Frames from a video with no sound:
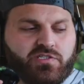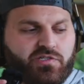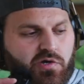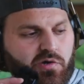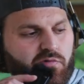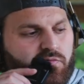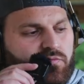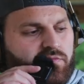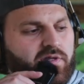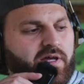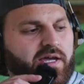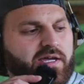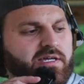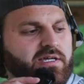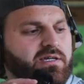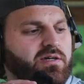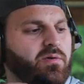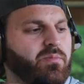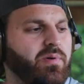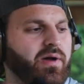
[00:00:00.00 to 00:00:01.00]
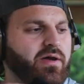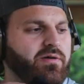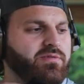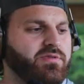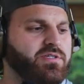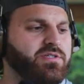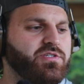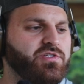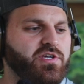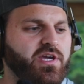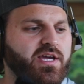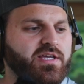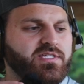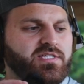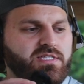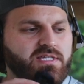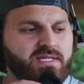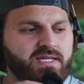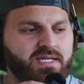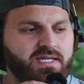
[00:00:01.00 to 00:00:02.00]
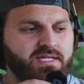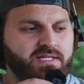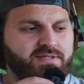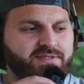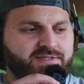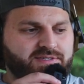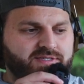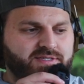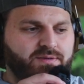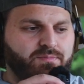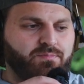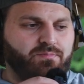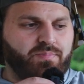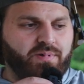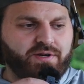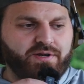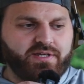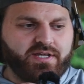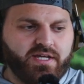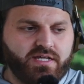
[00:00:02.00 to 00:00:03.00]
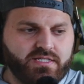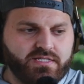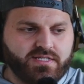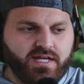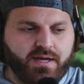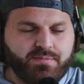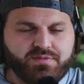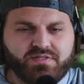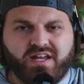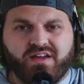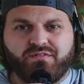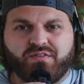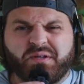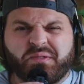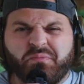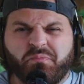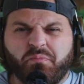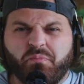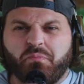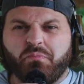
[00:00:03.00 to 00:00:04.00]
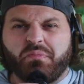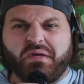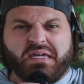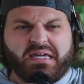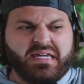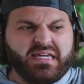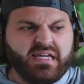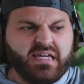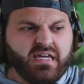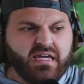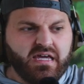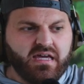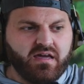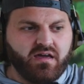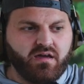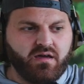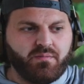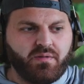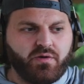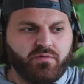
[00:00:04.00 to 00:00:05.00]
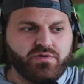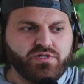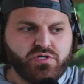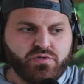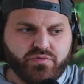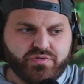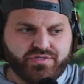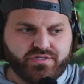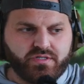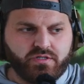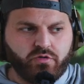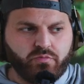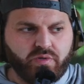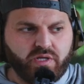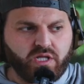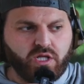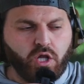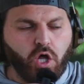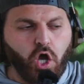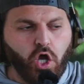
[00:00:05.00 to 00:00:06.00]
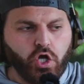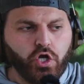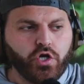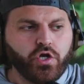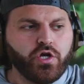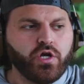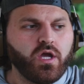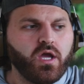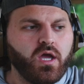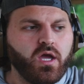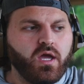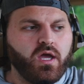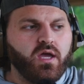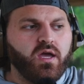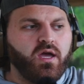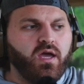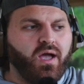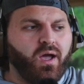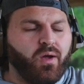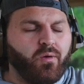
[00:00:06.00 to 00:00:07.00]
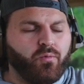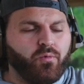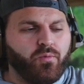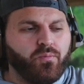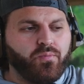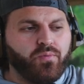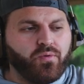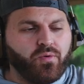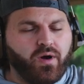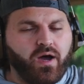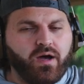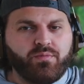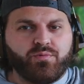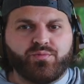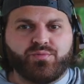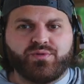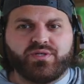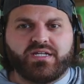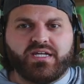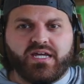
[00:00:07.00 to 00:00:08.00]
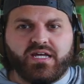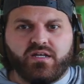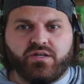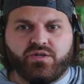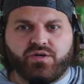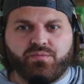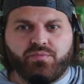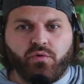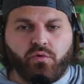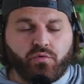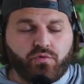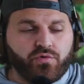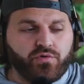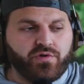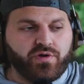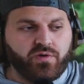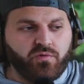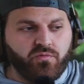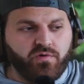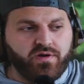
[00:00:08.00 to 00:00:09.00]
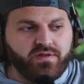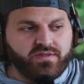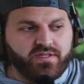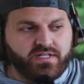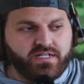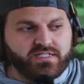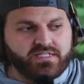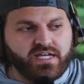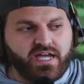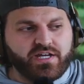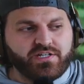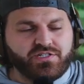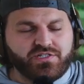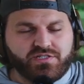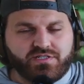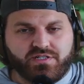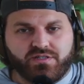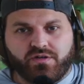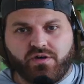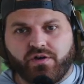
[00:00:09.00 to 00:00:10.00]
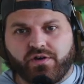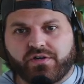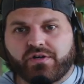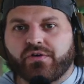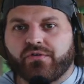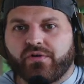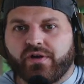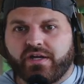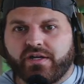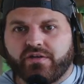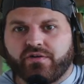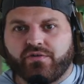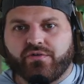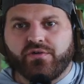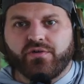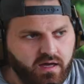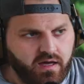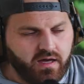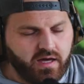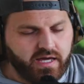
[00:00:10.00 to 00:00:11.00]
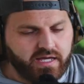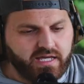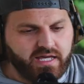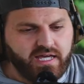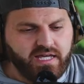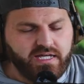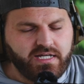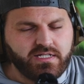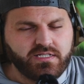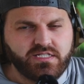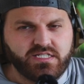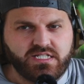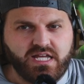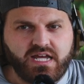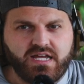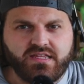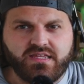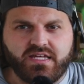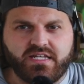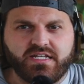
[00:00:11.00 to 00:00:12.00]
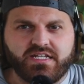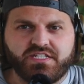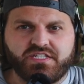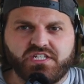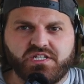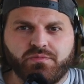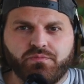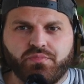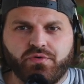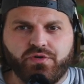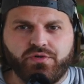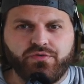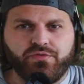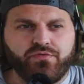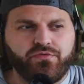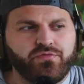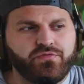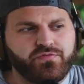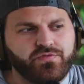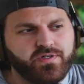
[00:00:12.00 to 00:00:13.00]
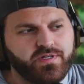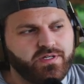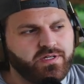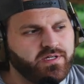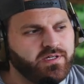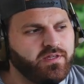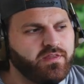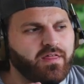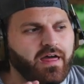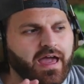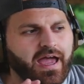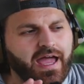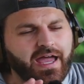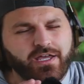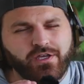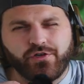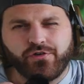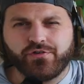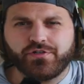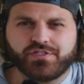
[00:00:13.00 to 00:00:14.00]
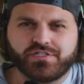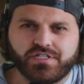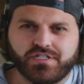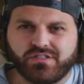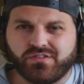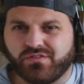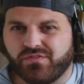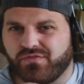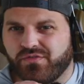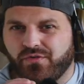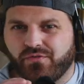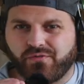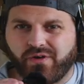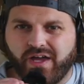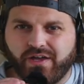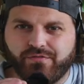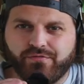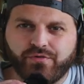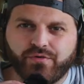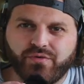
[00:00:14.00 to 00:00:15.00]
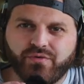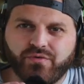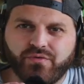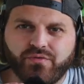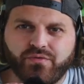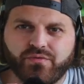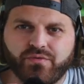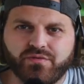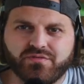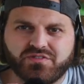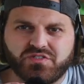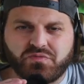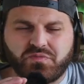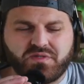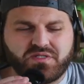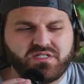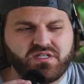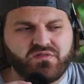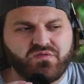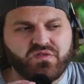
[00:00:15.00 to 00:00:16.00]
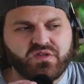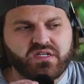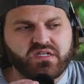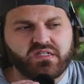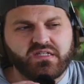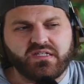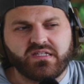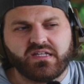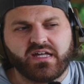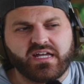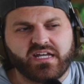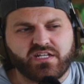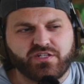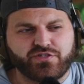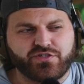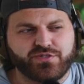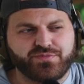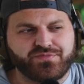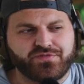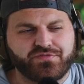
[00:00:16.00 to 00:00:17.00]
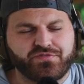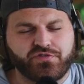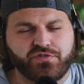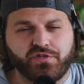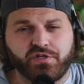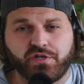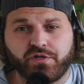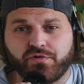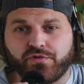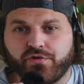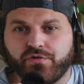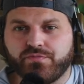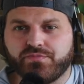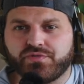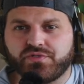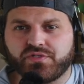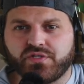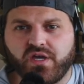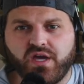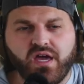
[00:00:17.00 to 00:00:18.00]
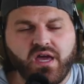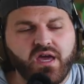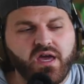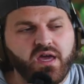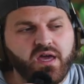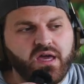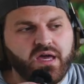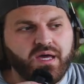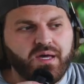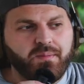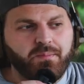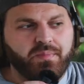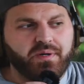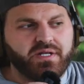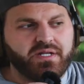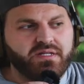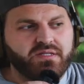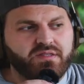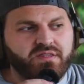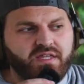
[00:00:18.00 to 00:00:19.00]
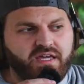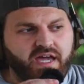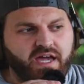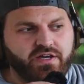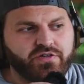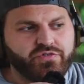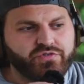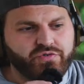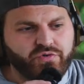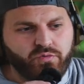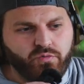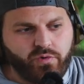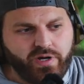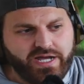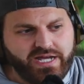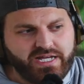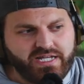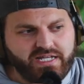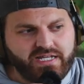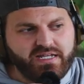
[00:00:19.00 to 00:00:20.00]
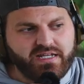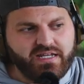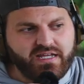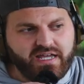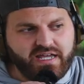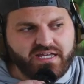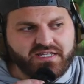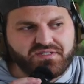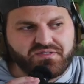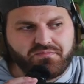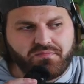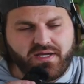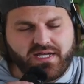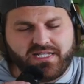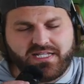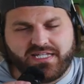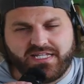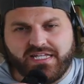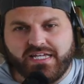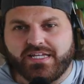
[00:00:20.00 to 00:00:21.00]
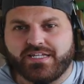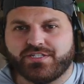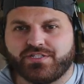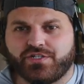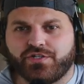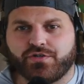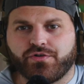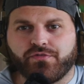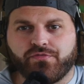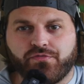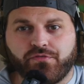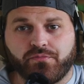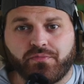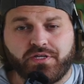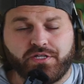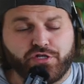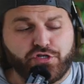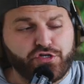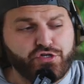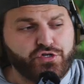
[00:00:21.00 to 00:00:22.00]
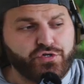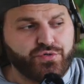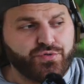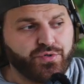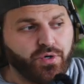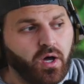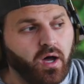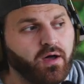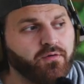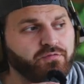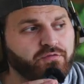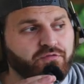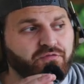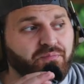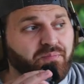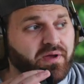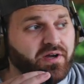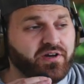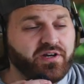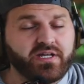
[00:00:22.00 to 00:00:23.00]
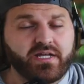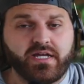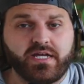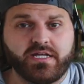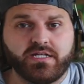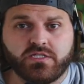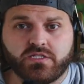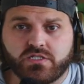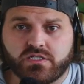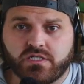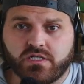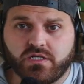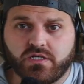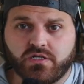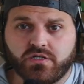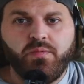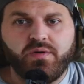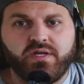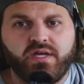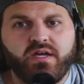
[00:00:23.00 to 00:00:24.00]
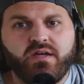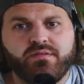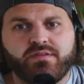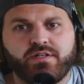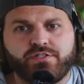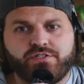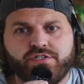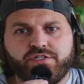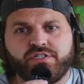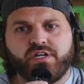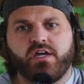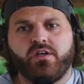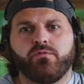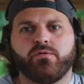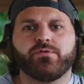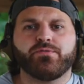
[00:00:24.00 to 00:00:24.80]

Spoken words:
don't like about this chassis is the barricade stop's not very big. I wish it was a little bit longer. I will probably end up ordering one that attaches to the Arca rail. I can't say that it's improved the accuracy of the rifle, specifically like in terms of shooting groups, but the extra weight has made it easier for me to shoot off of barricades. But yeah, that's just kind of where